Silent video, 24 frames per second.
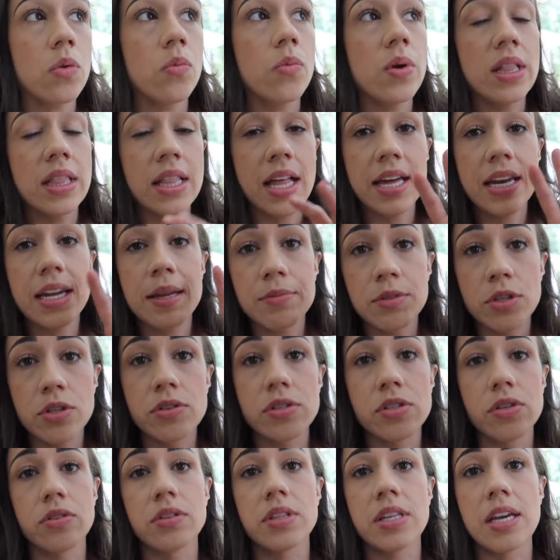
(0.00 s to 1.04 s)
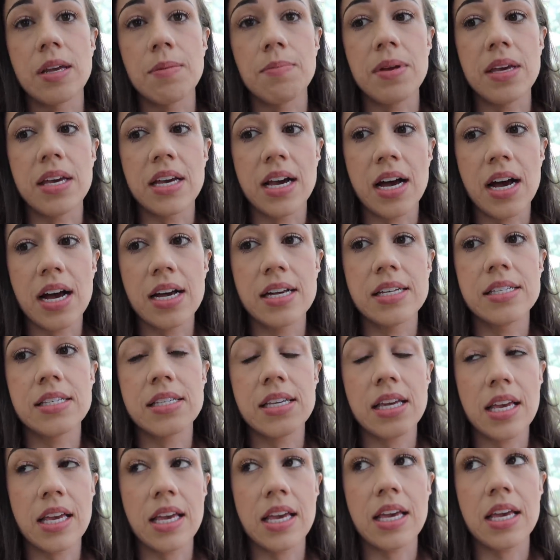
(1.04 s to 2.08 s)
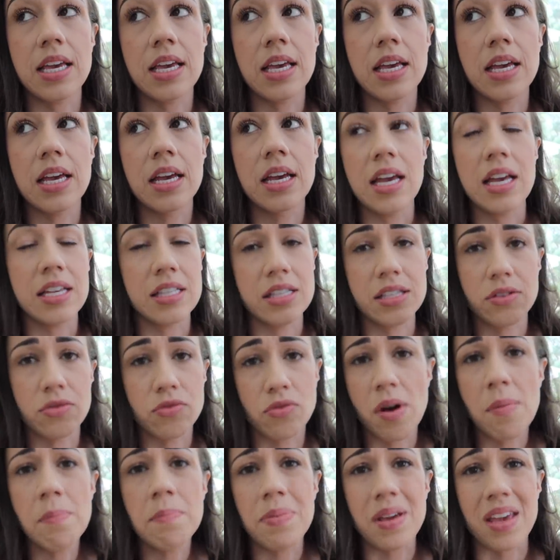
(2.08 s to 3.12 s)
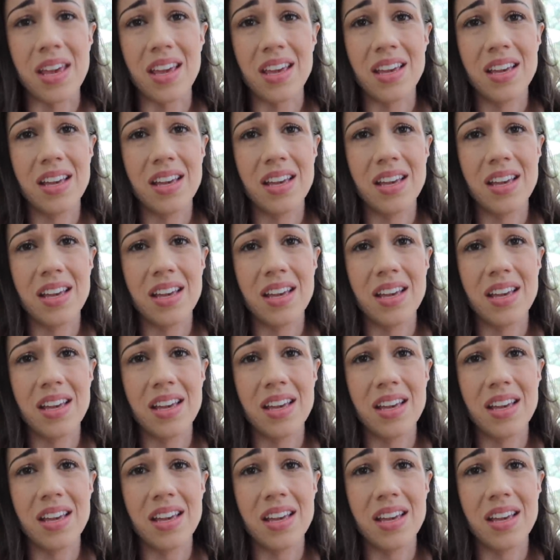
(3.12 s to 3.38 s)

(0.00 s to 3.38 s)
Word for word: We let him do his own thing because he is grumpy.